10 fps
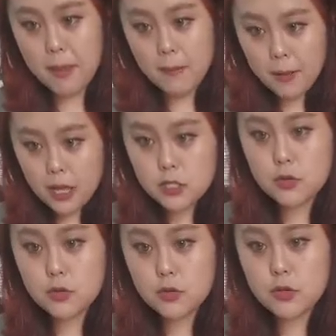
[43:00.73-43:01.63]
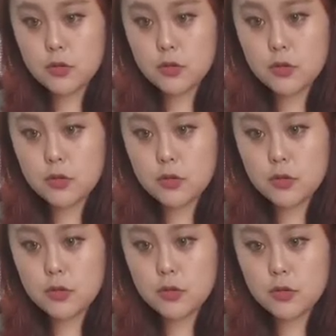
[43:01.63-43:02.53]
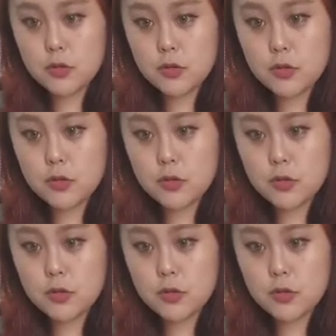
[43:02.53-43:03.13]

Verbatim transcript: pepper to give it some flavor okay